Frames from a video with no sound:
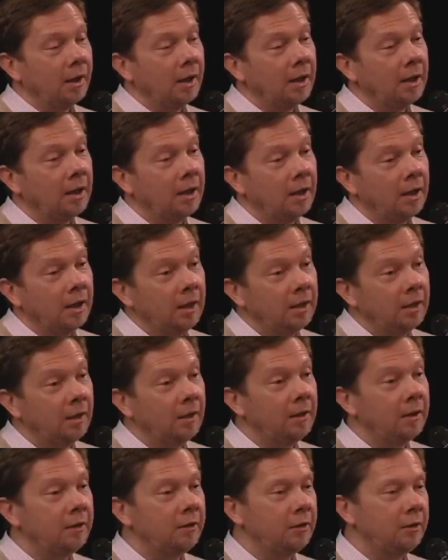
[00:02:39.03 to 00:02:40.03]
he did
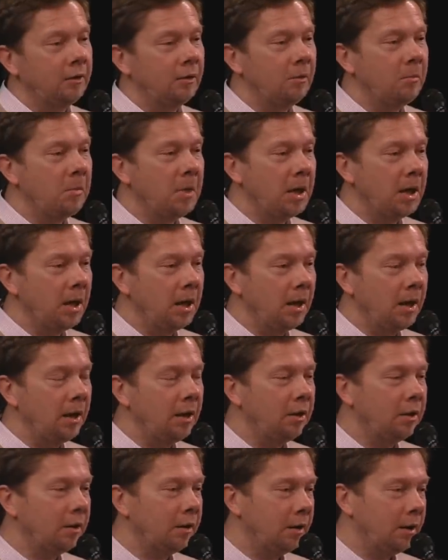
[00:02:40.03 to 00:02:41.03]
this to me,
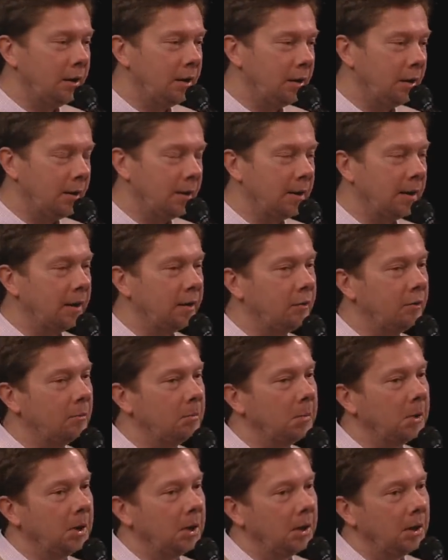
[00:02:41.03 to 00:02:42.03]
she did that to
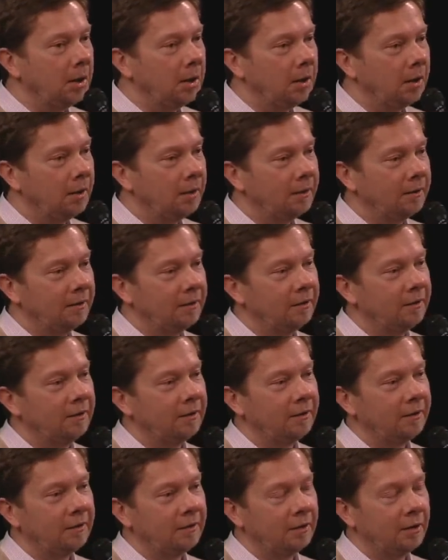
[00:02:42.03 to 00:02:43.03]
me,
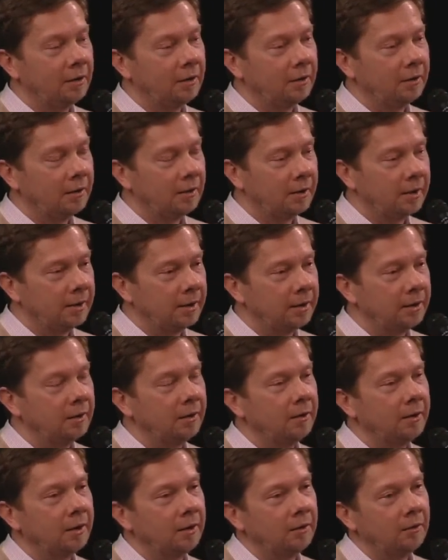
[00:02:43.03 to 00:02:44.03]
I
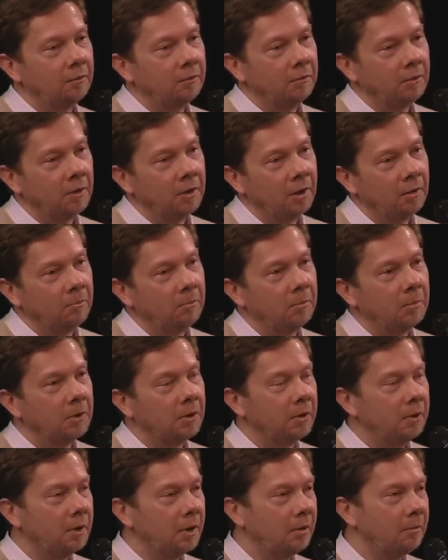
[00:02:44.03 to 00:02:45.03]
did that to him
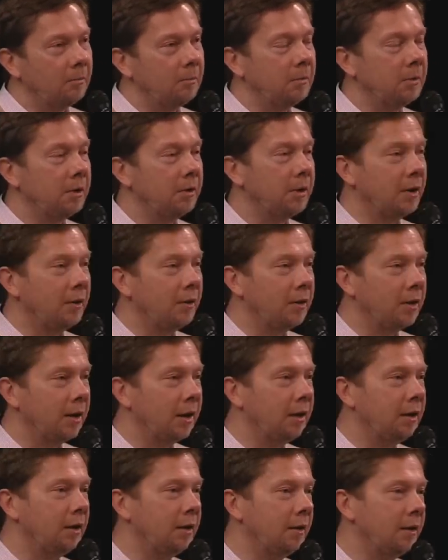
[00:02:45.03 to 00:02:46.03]
and them, and then
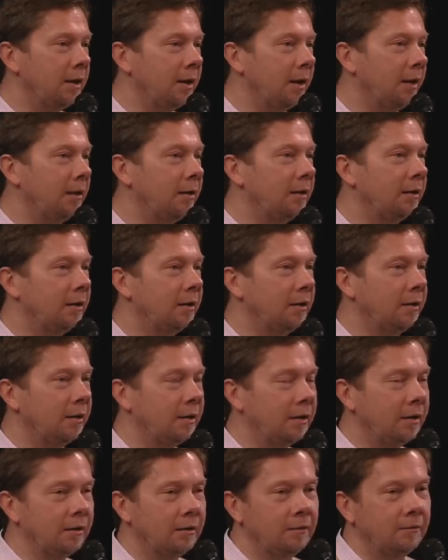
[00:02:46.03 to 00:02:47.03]
they did that, and
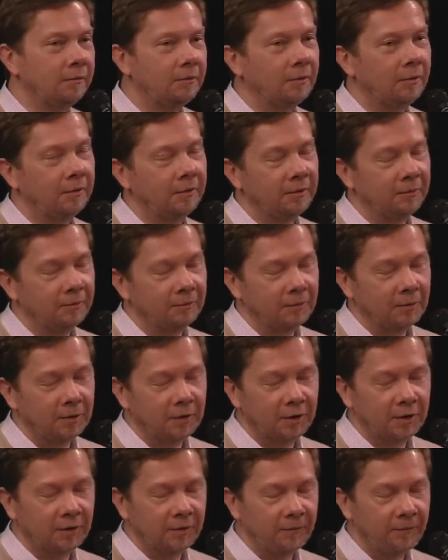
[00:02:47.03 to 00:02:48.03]
then. Uh,
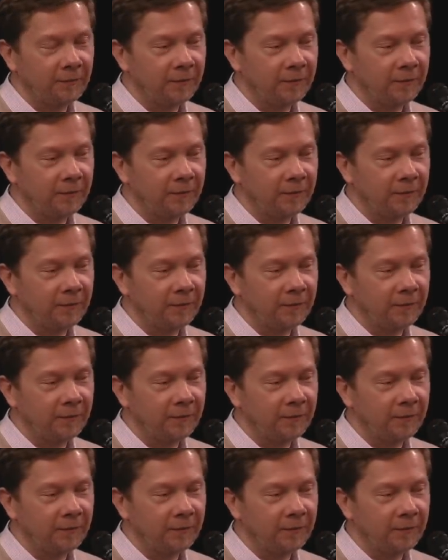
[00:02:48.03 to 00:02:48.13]
uh,